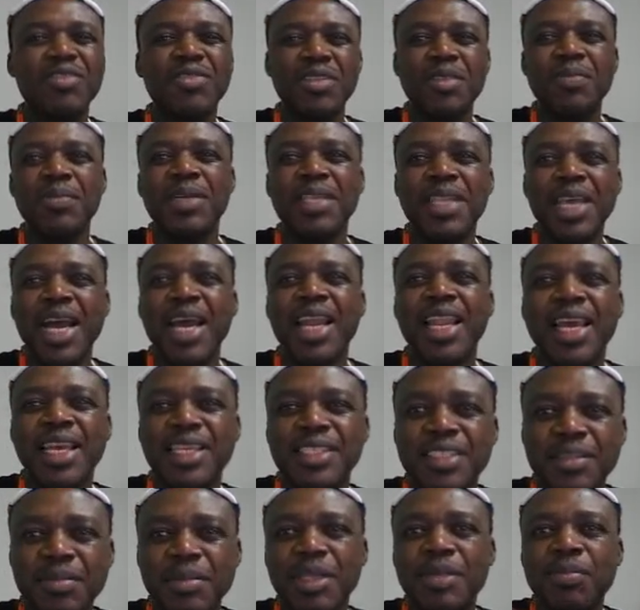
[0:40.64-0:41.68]
the main
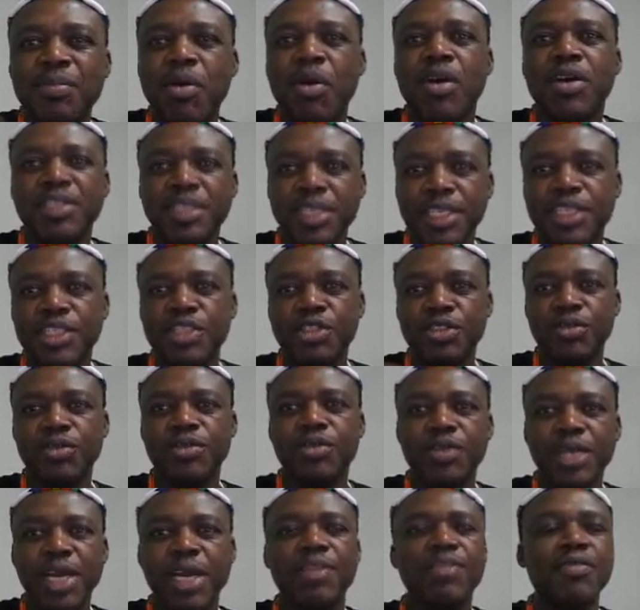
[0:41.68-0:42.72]
highlights, the main points that you
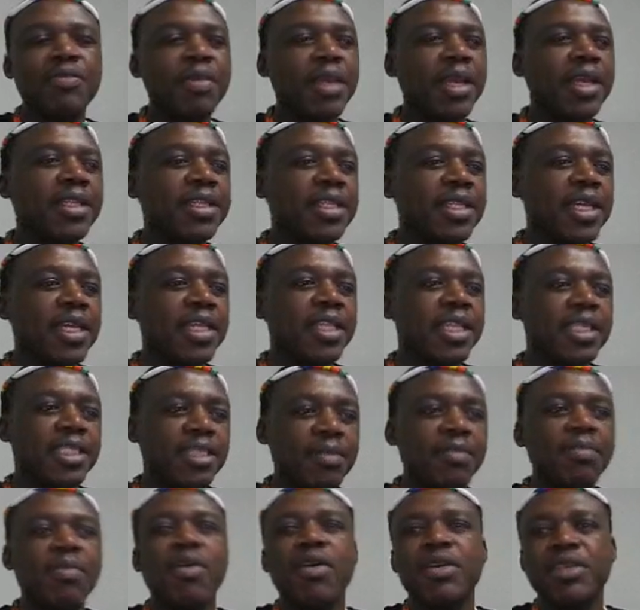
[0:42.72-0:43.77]
kind of made. There's
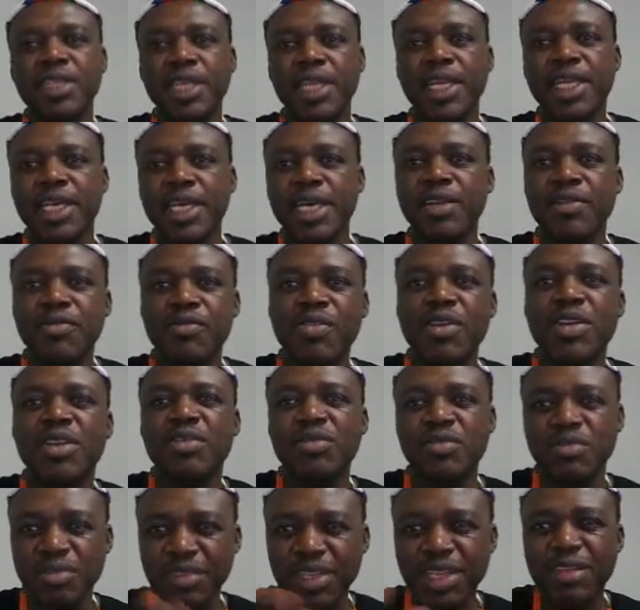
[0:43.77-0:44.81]
some points that I kind of want
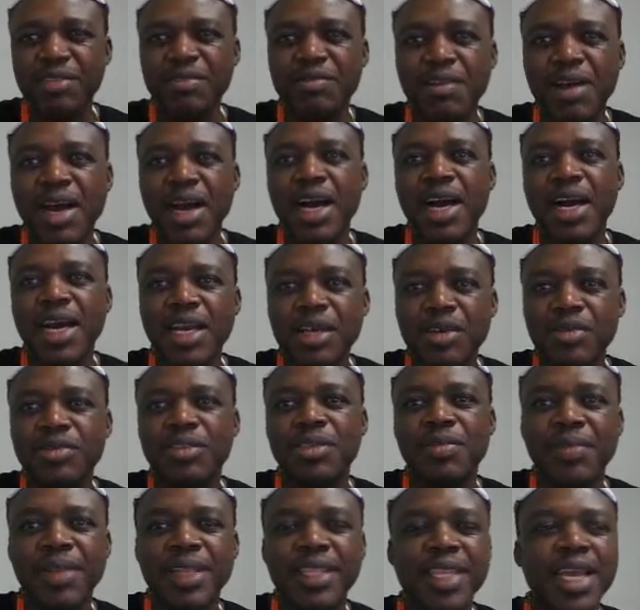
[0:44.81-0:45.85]
to clarify or
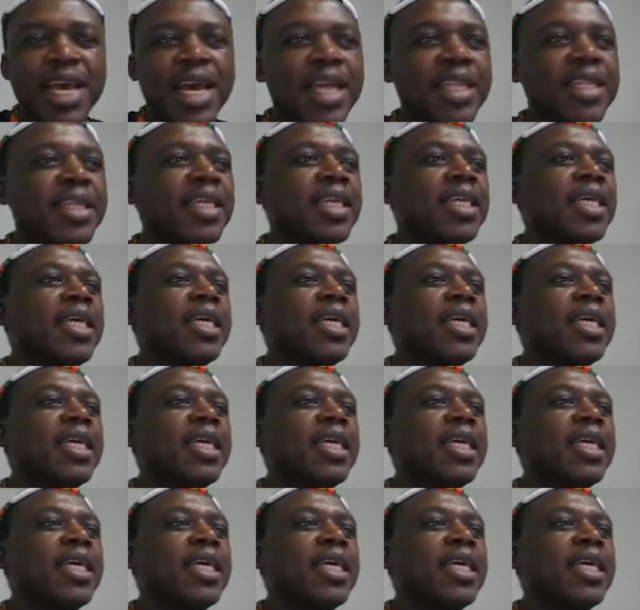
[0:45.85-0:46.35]
something like that,